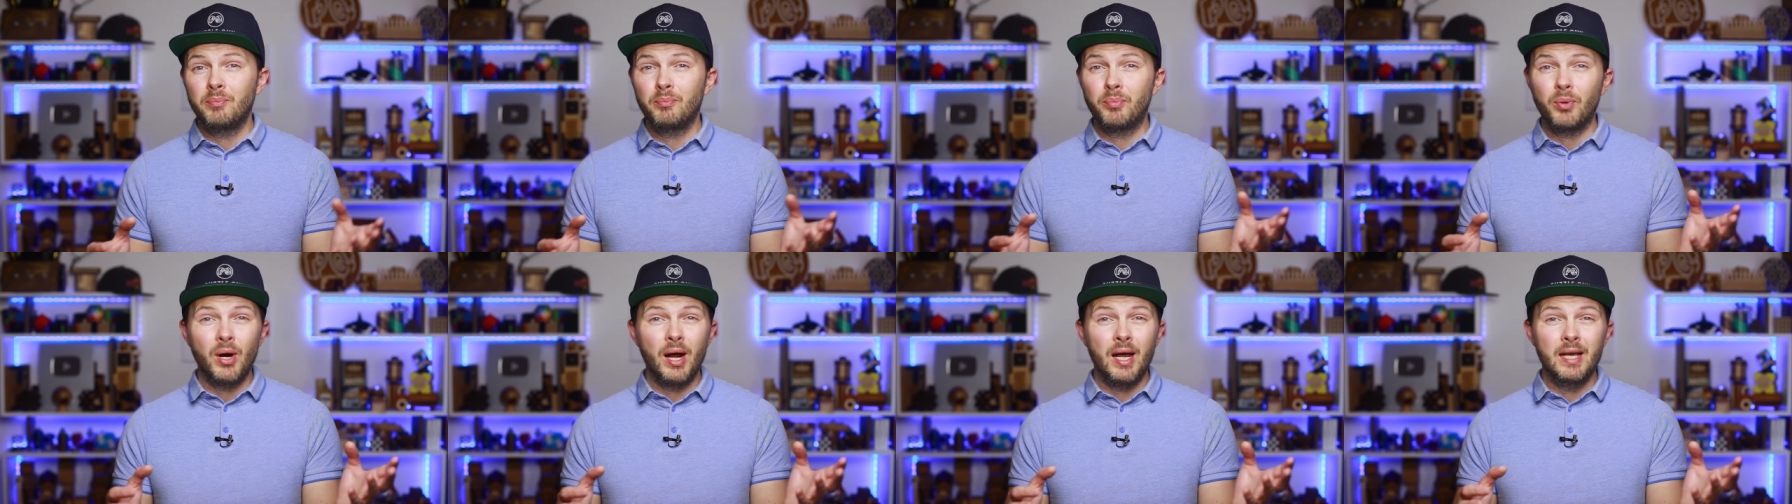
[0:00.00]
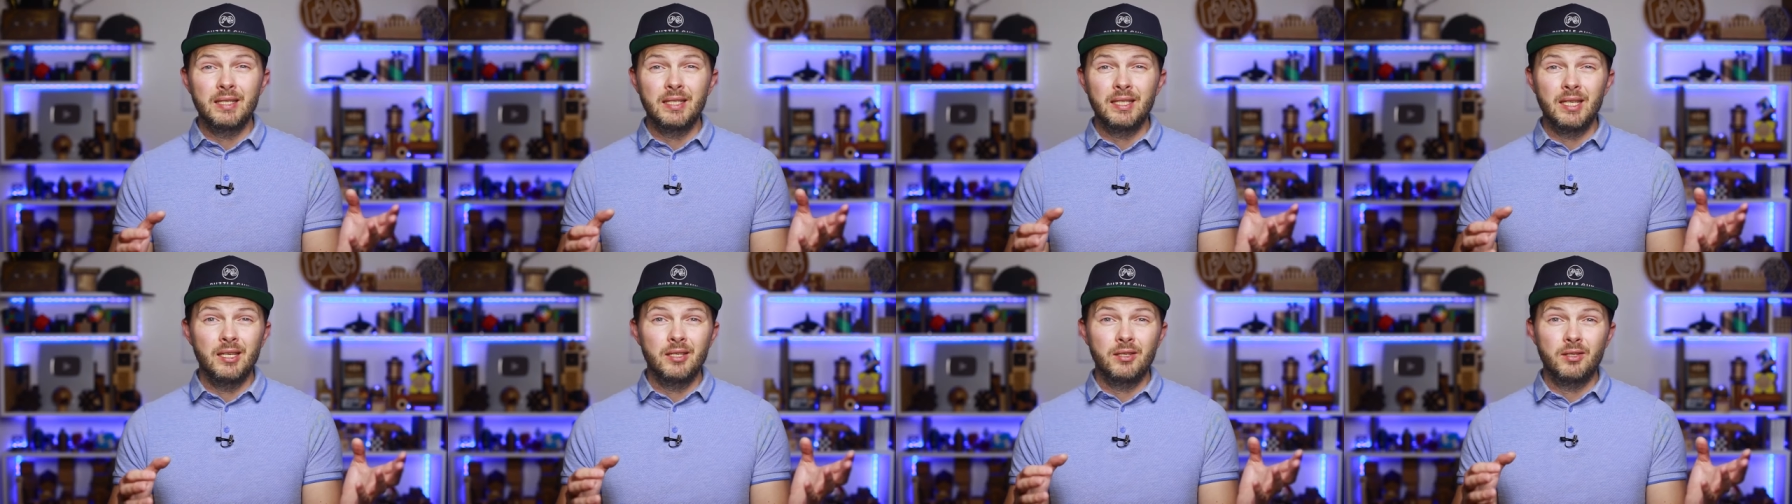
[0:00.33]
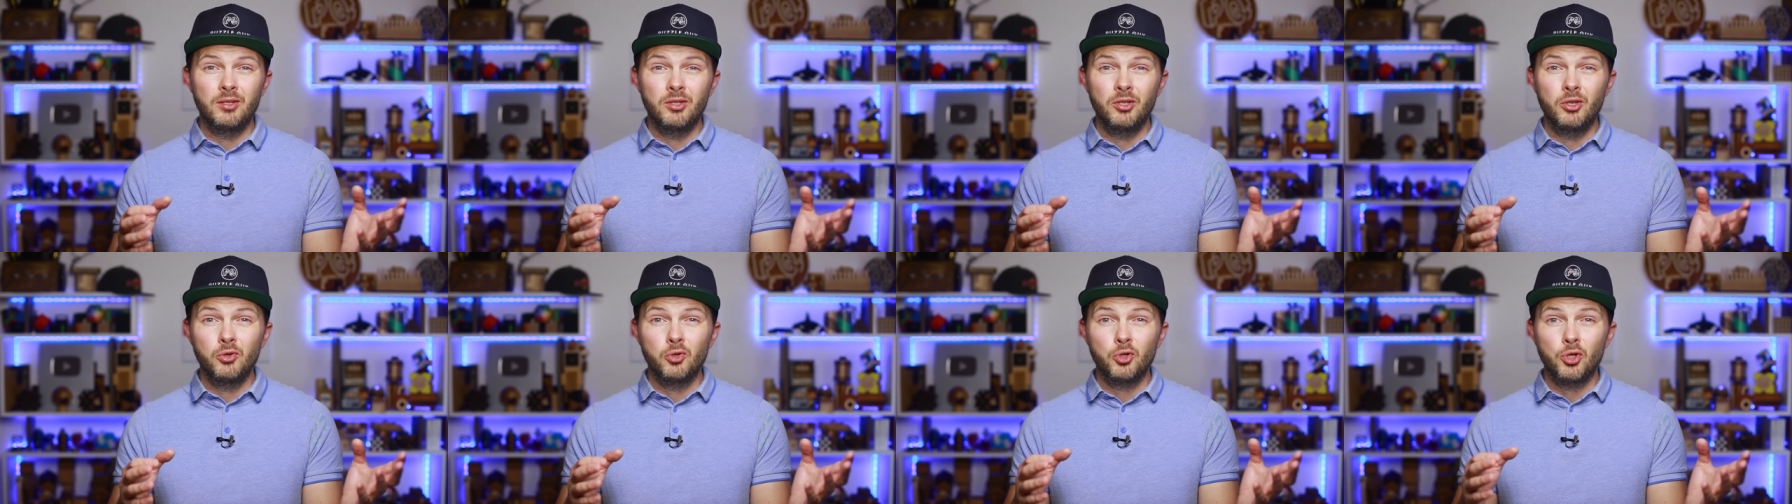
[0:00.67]
the price
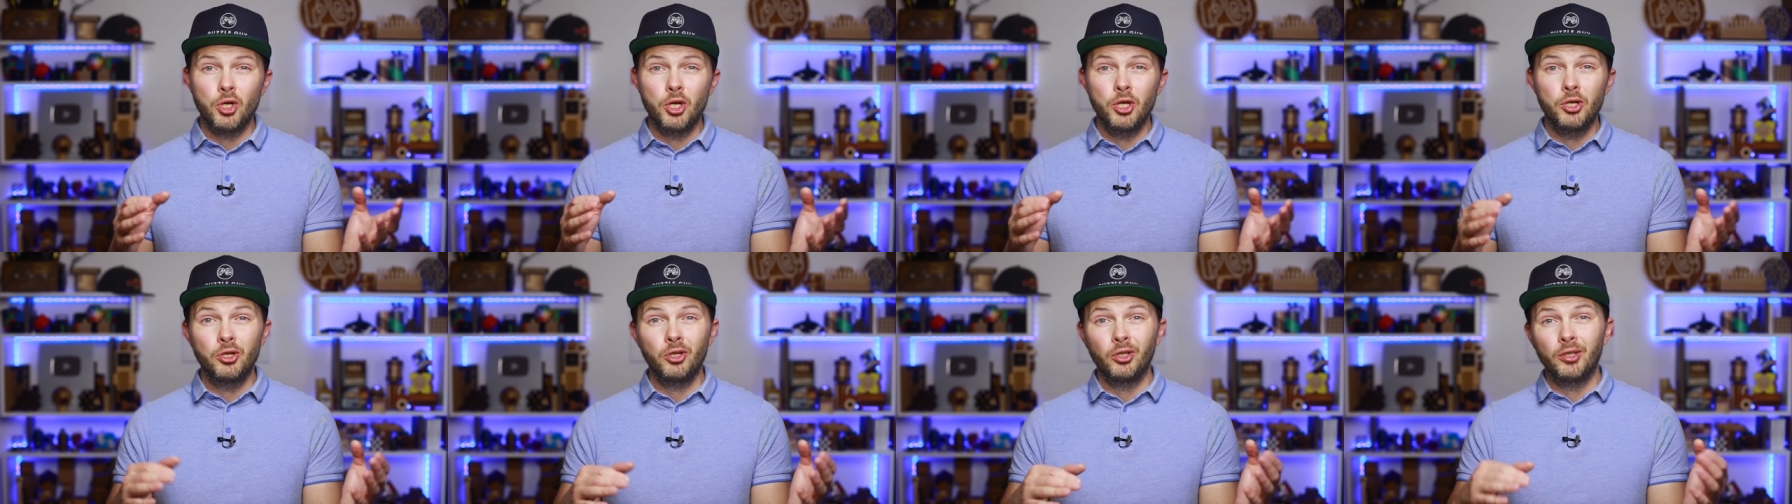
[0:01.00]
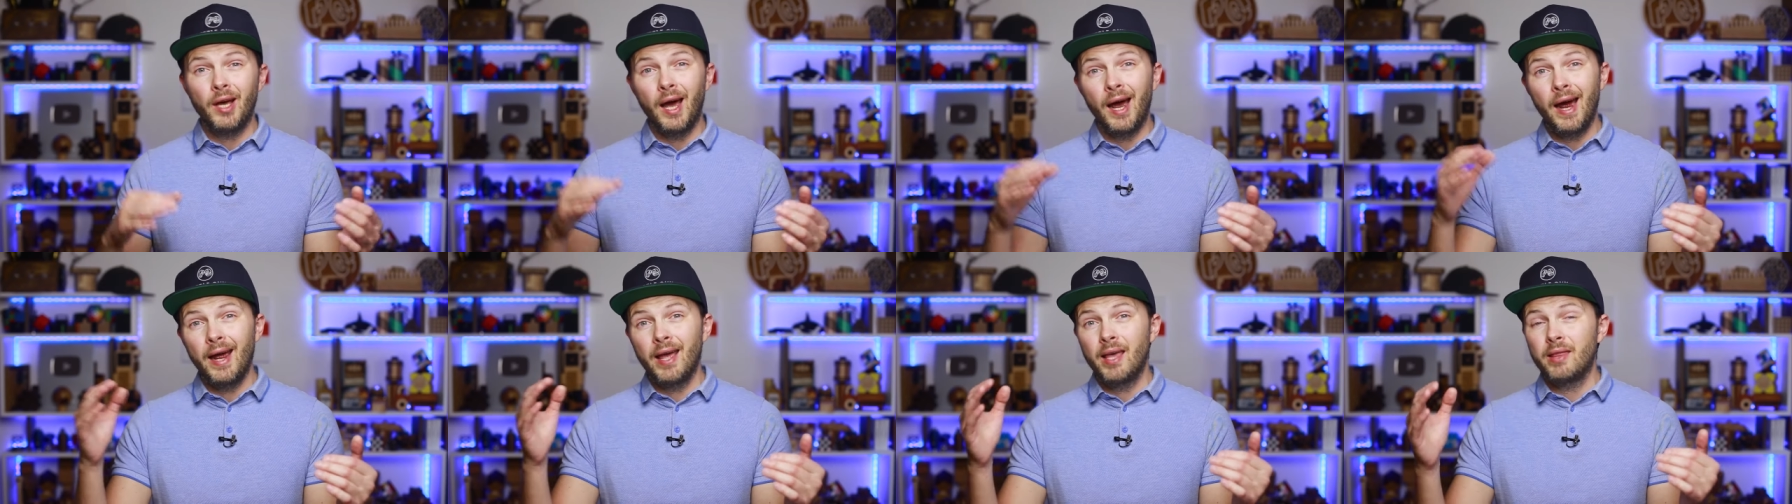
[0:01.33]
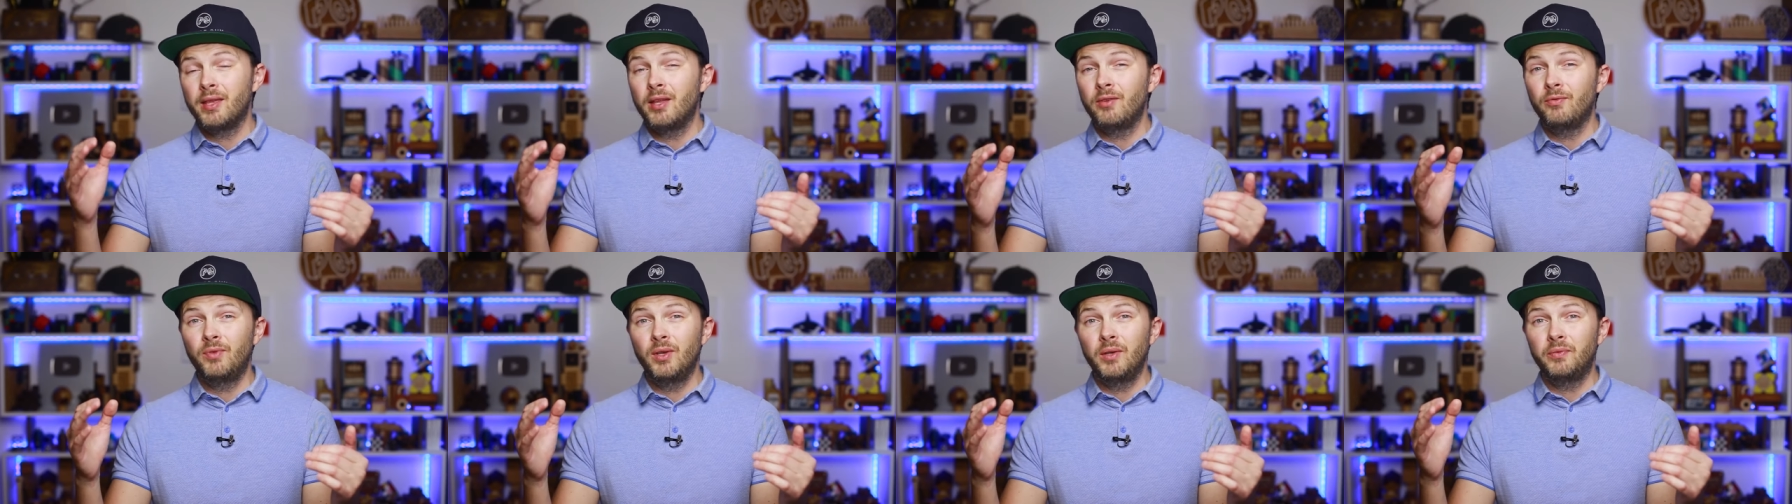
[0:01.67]
is usually not higher
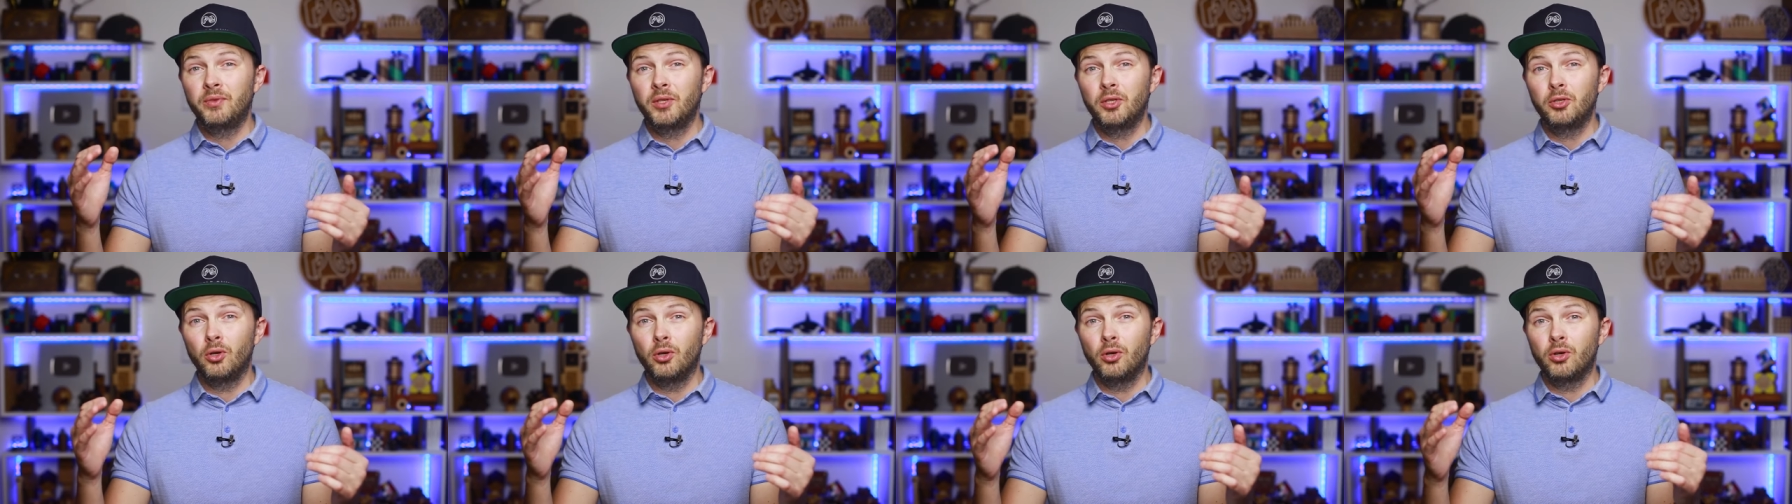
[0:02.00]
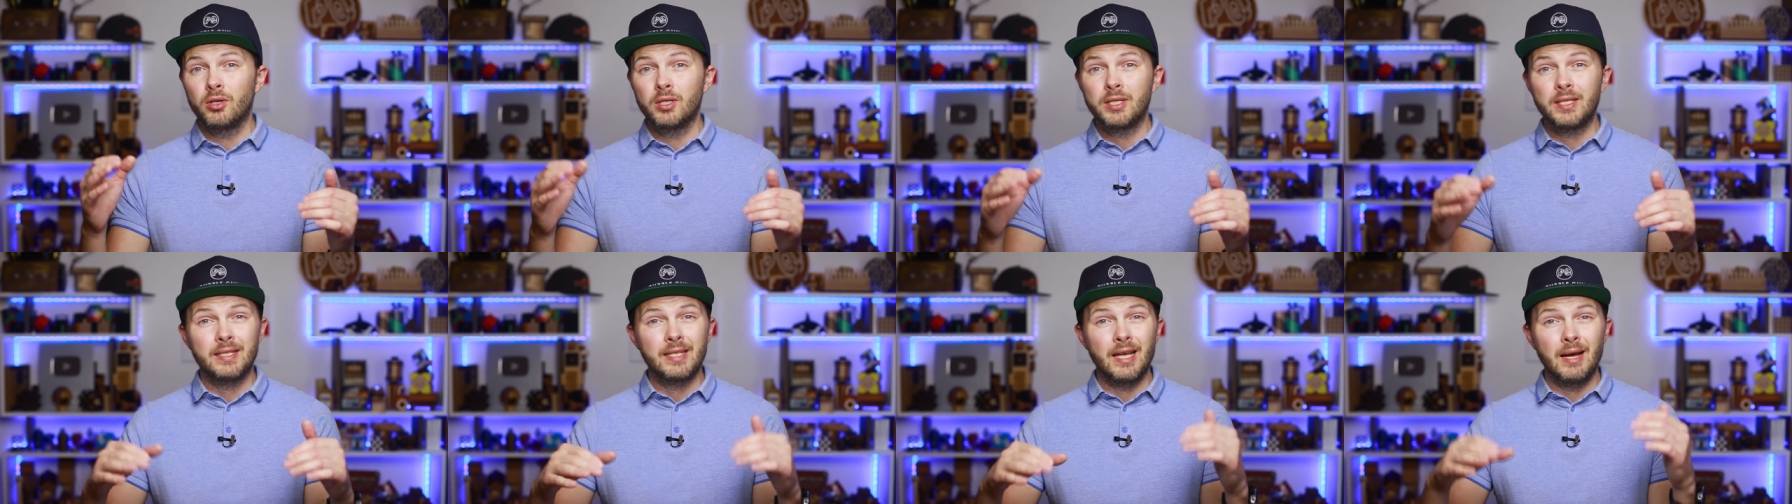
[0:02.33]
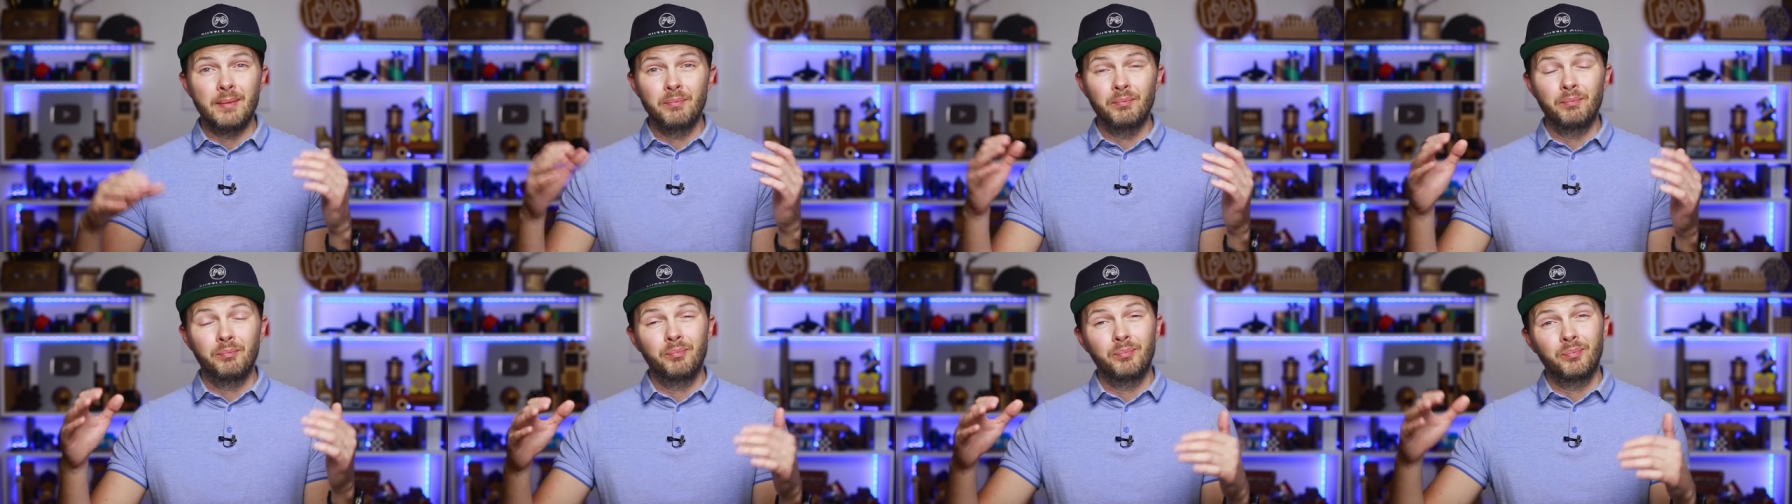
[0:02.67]
than $50,
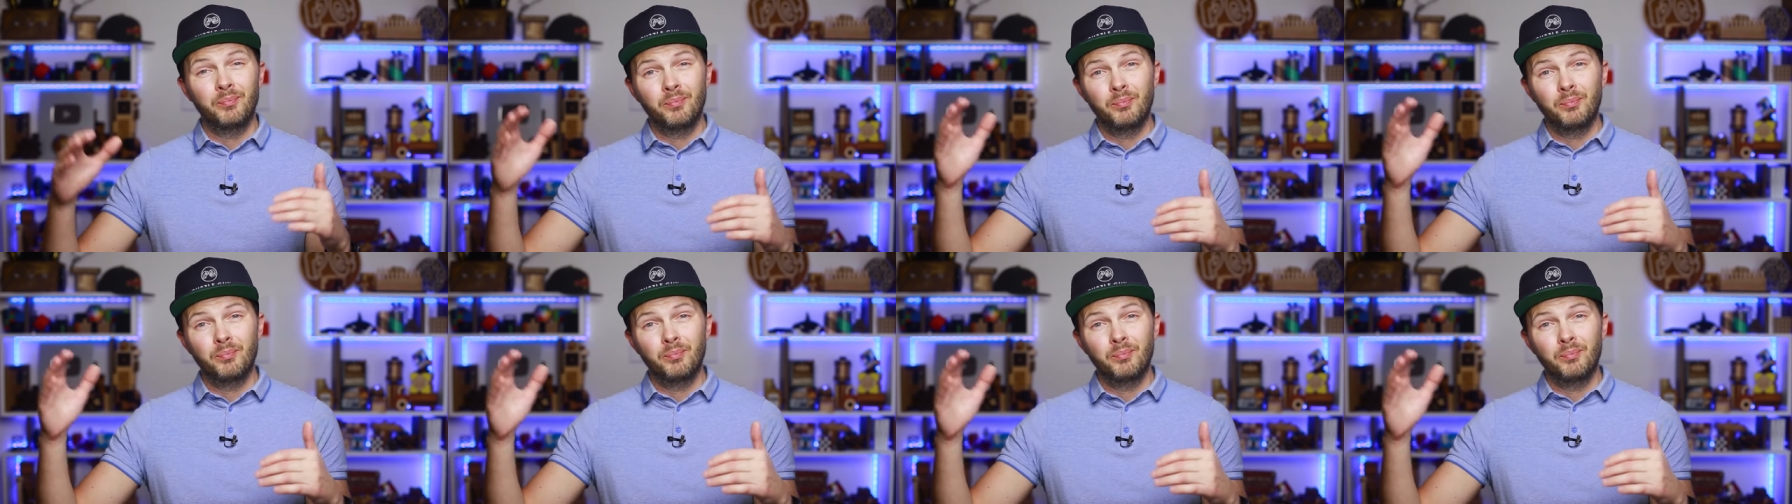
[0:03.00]
some